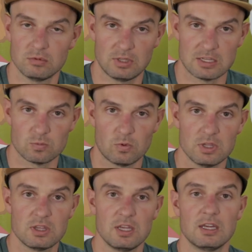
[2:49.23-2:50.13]
that's
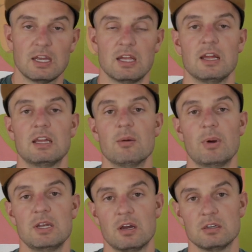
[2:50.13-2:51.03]
one thing. Can I get
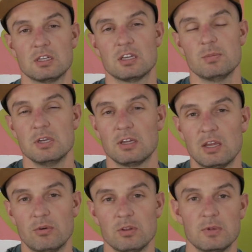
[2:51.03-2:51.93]
my dog to
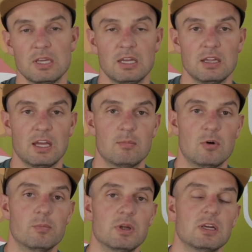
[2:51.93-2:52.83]
communicate with me in that
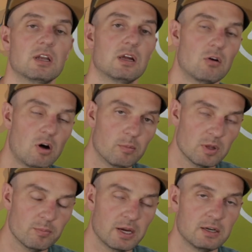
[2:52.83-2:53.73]
moment? Can I calm
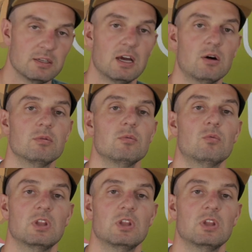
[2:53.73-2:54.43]
them back down?